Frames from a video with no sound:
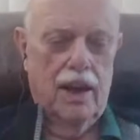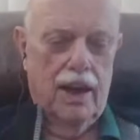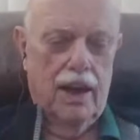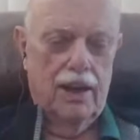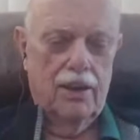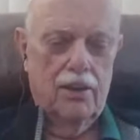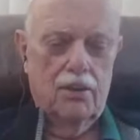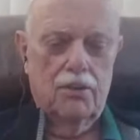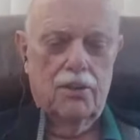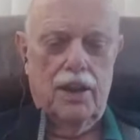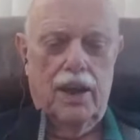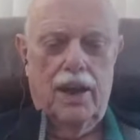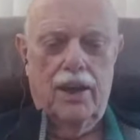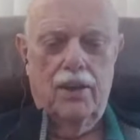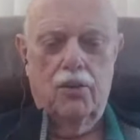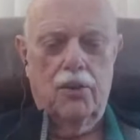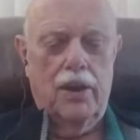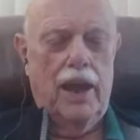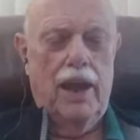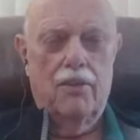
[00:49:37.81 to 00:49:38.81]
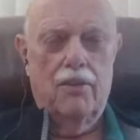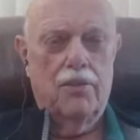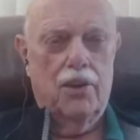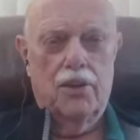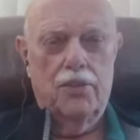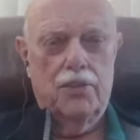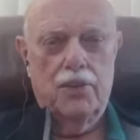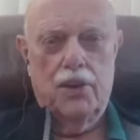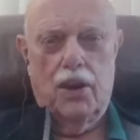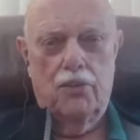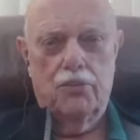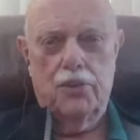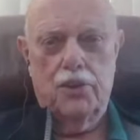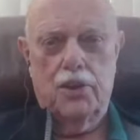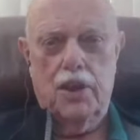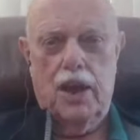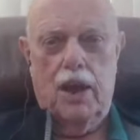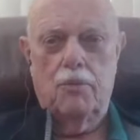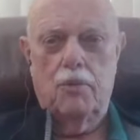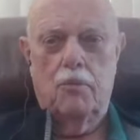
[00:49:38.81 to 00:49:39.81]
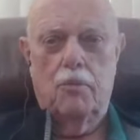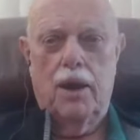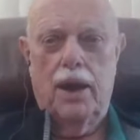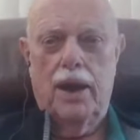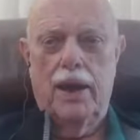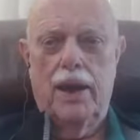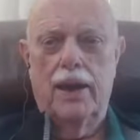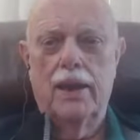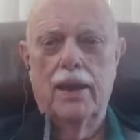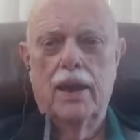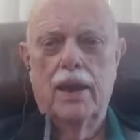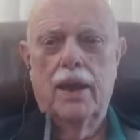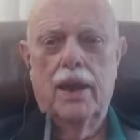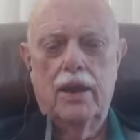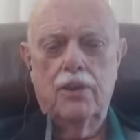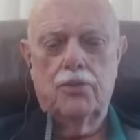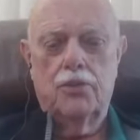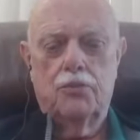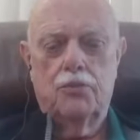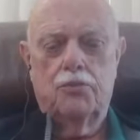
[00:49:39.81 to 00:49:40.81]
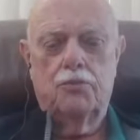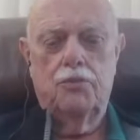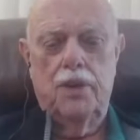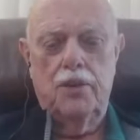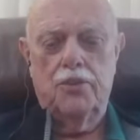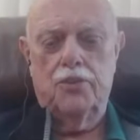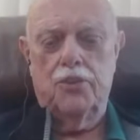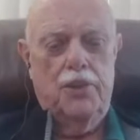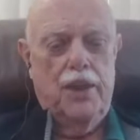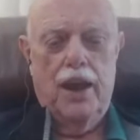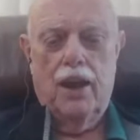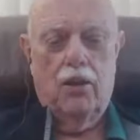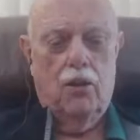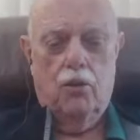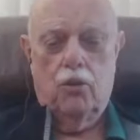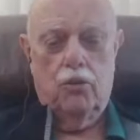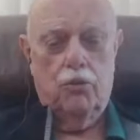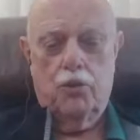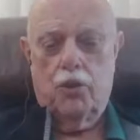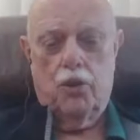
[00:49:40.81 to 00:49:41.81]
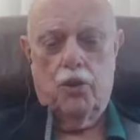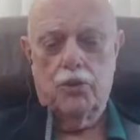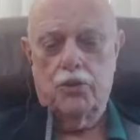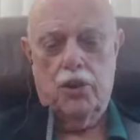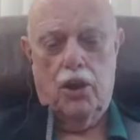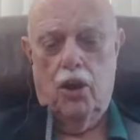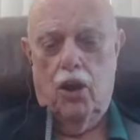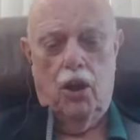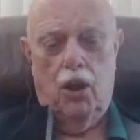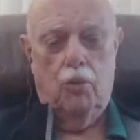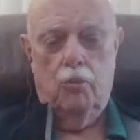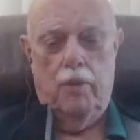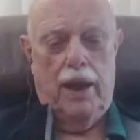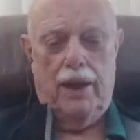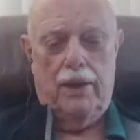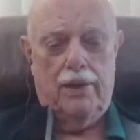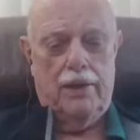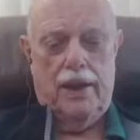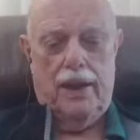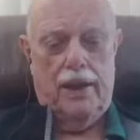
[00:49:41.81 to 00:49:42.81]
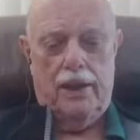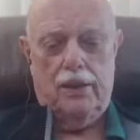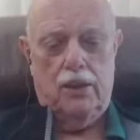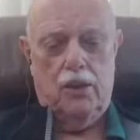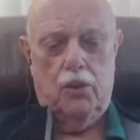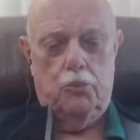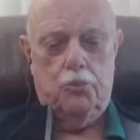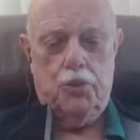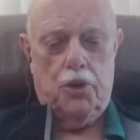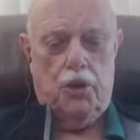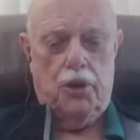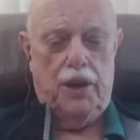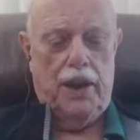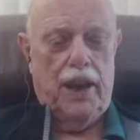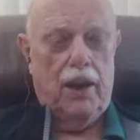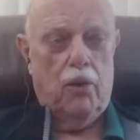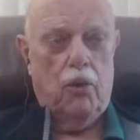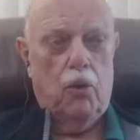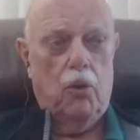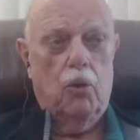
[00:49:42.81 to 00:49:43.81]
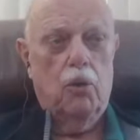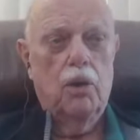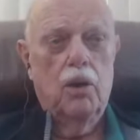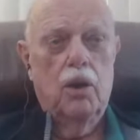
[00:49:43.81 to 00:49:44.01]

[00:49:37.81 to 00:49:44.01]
I don't have it off the top of my head. It's narrow, of course. All magnetic loops are narrow.